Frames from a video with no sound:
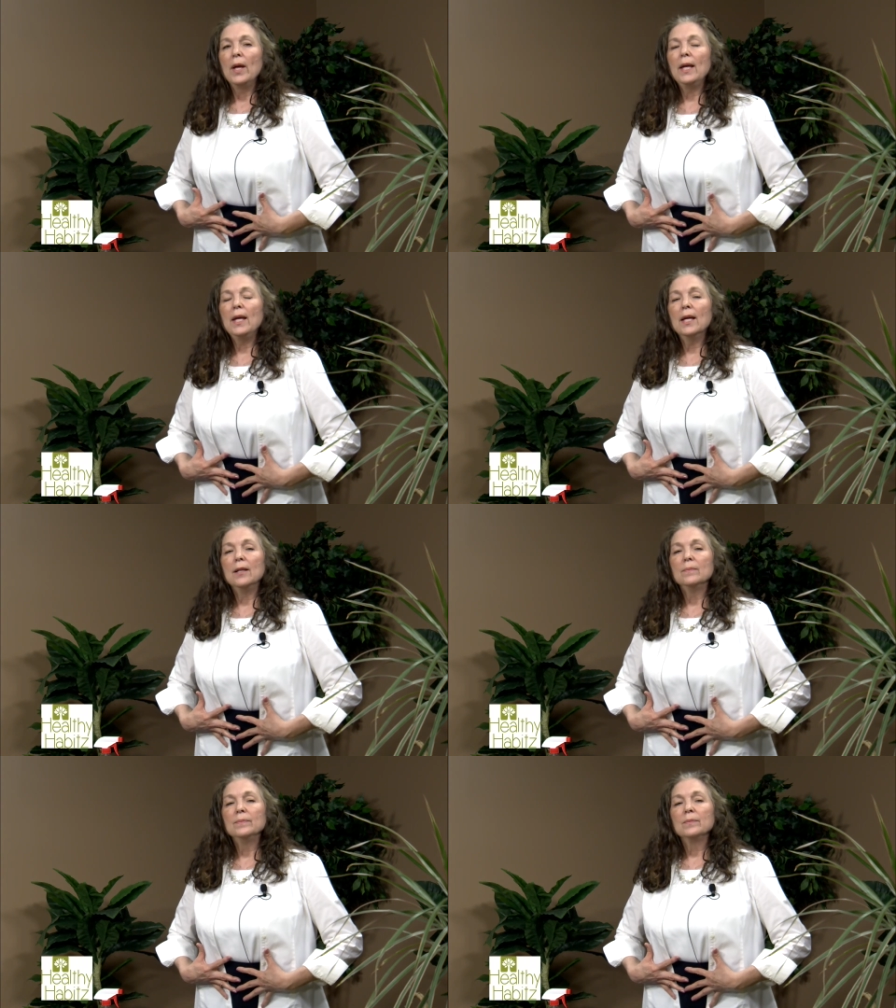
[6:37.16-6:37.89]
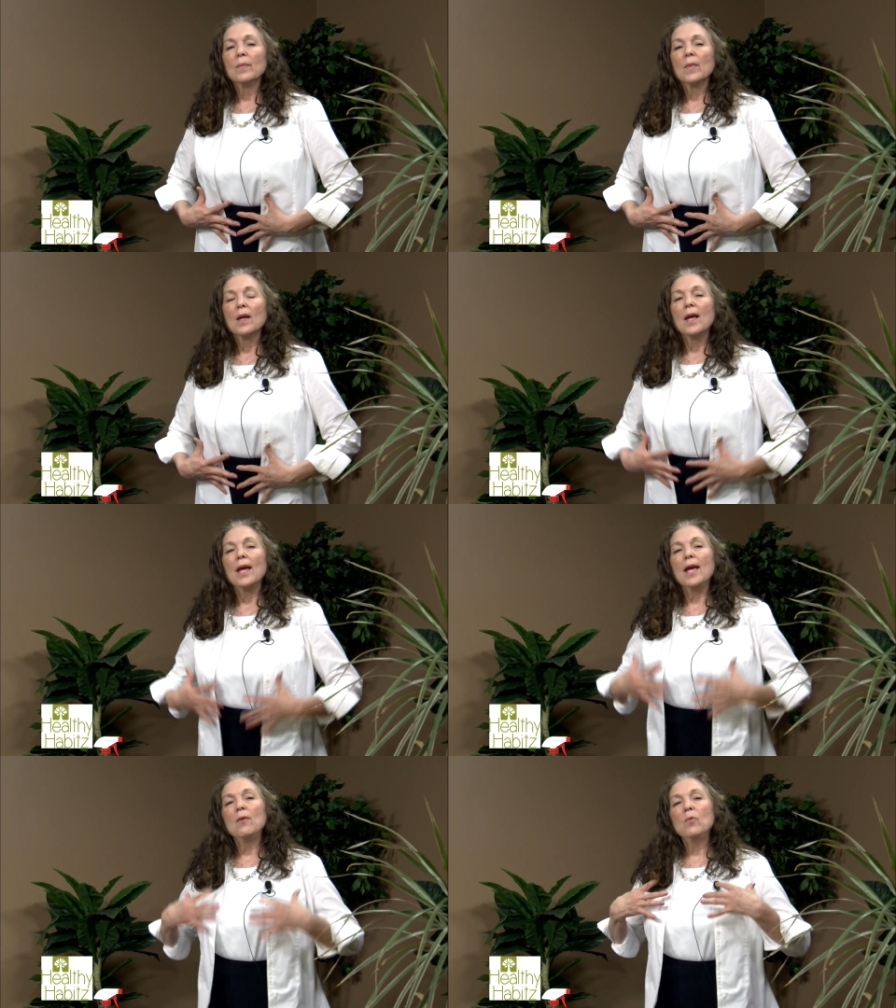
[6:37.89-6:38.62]
in,
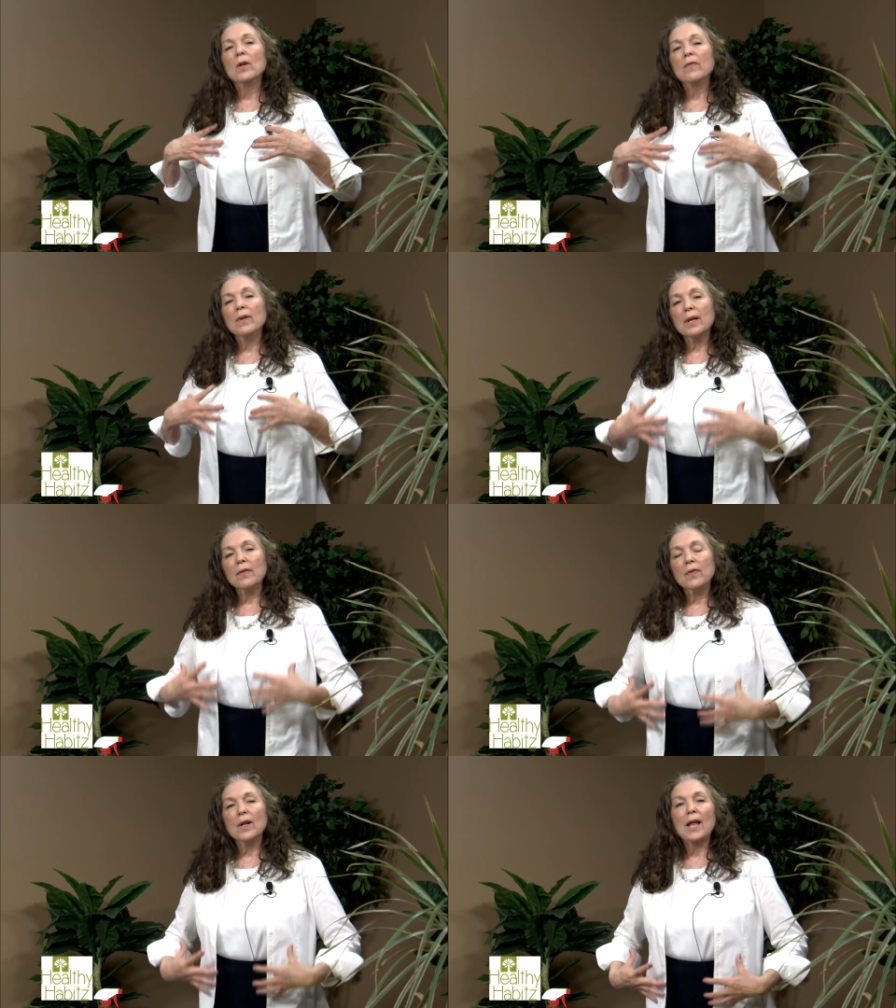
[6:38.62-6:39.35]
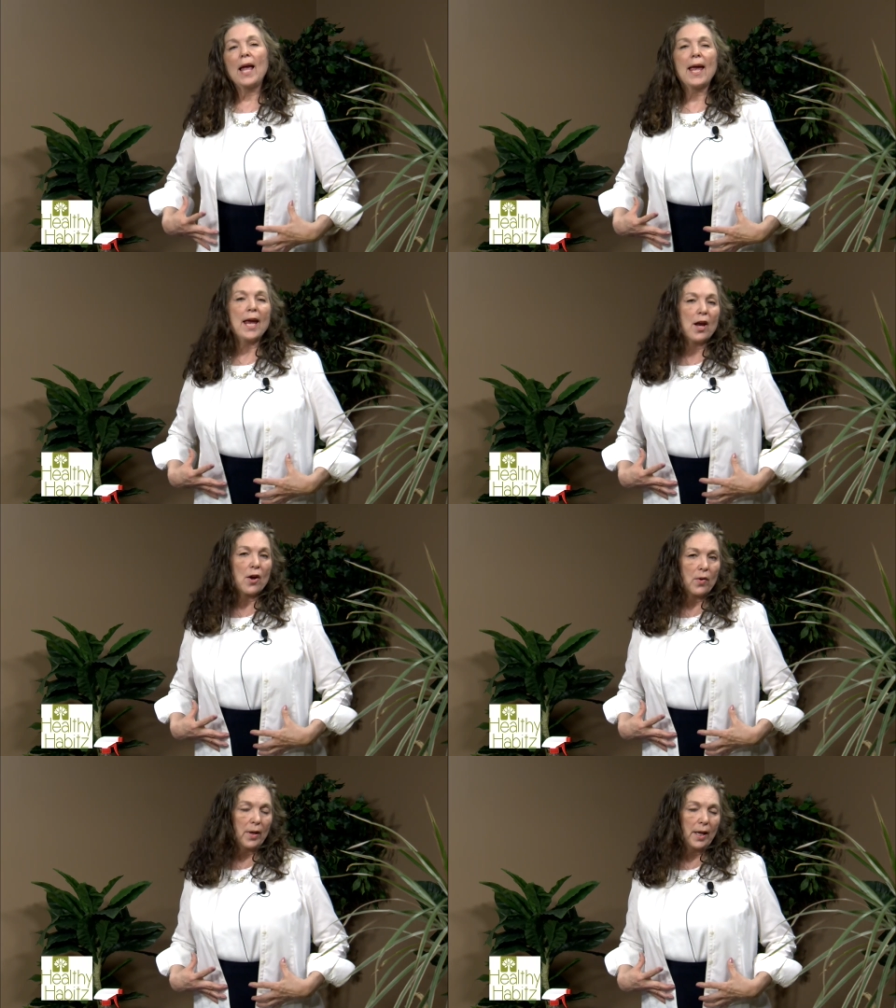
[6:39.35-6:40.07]
and we'll feel
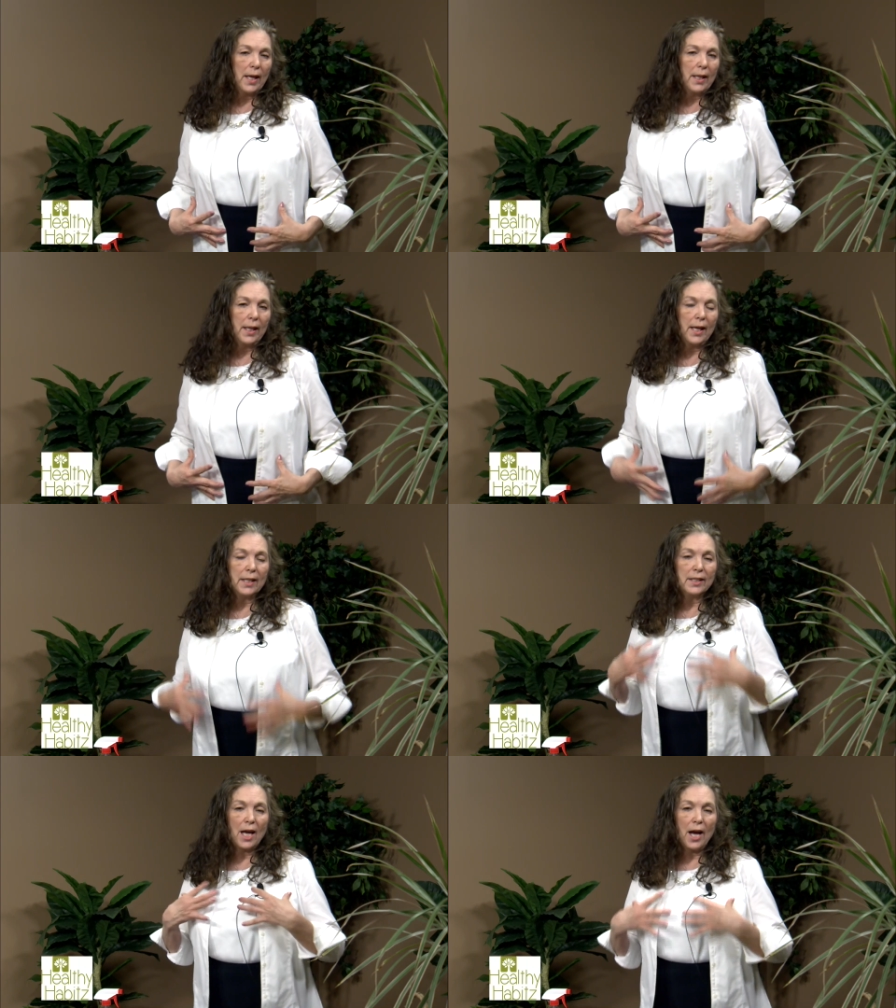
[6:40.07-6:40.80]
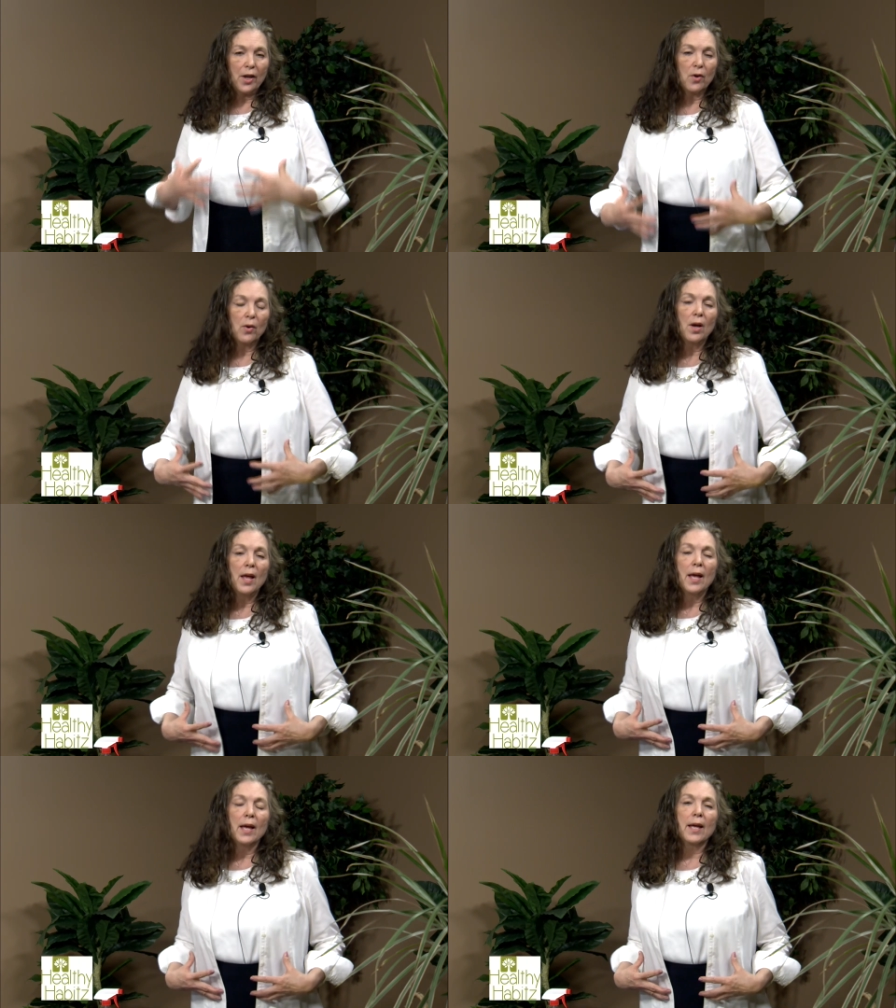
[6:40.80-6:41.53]
air in the entire
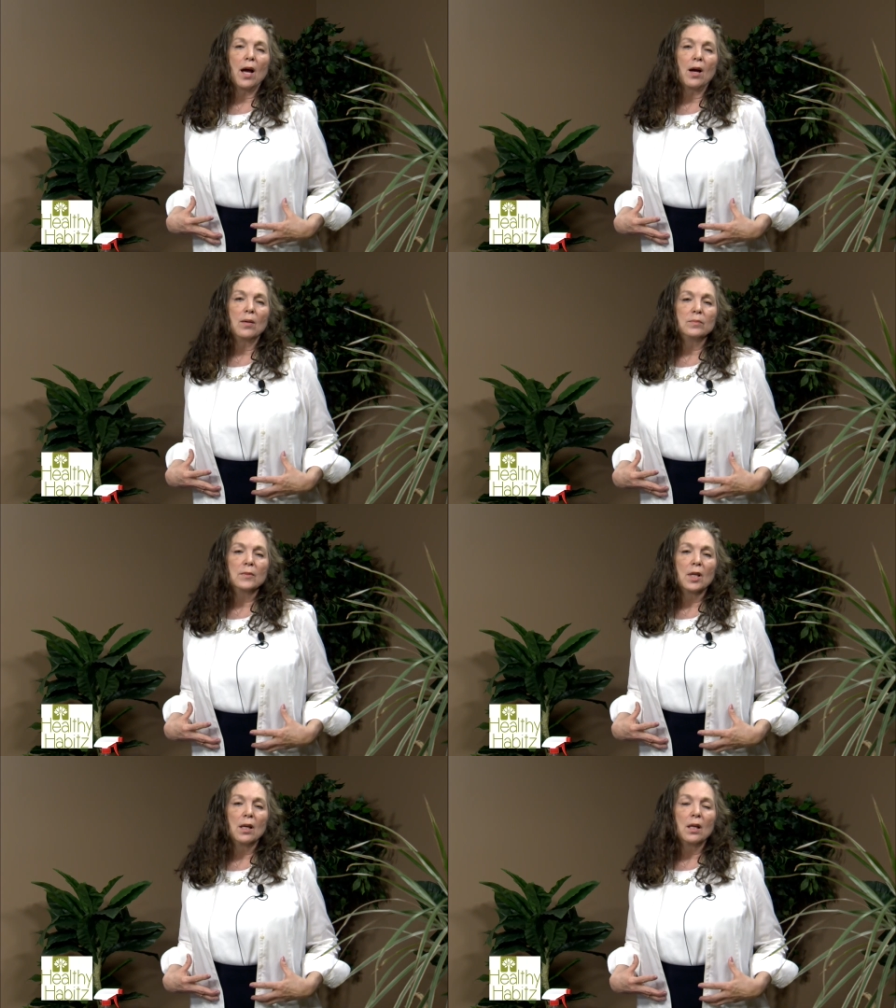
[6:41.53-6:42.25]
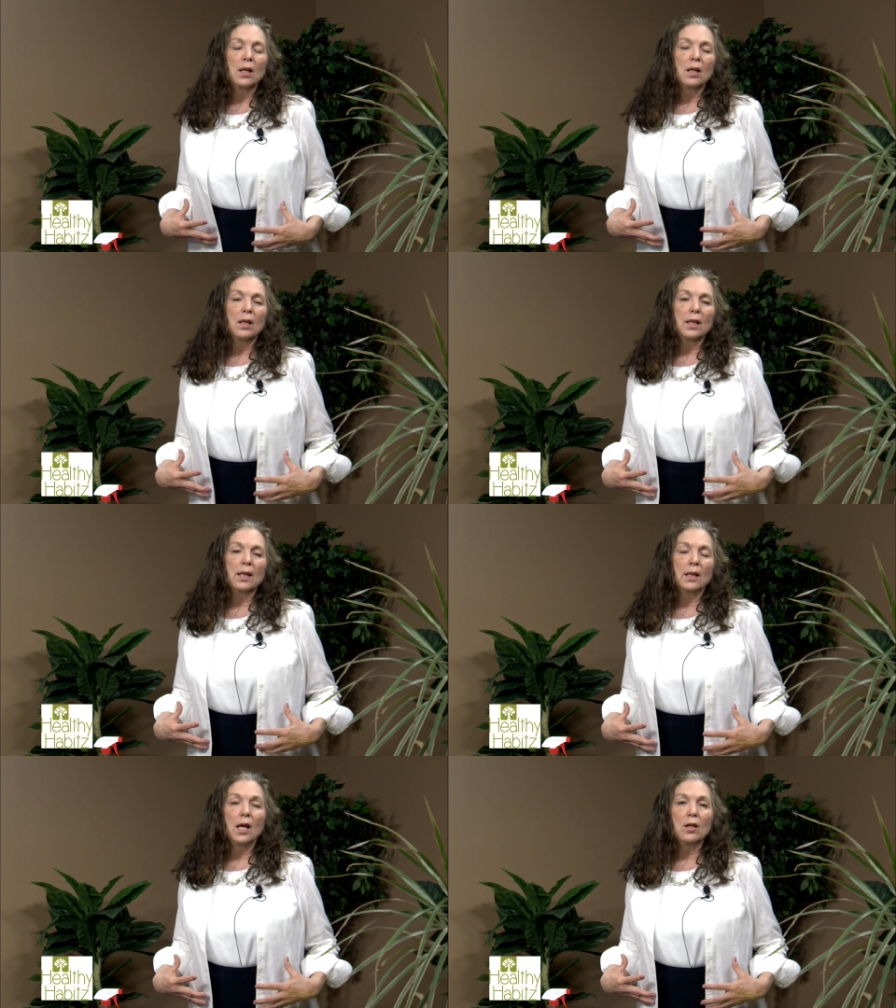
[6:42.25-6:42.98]

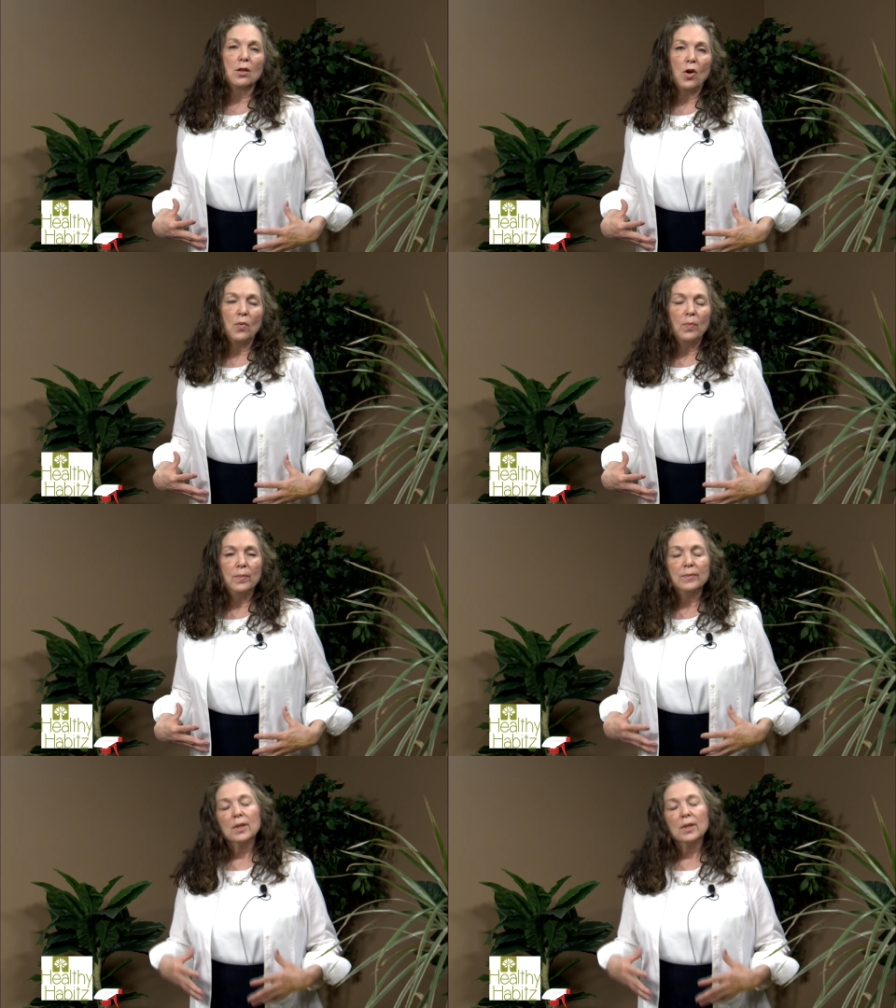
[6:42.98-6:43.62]
lung lobe.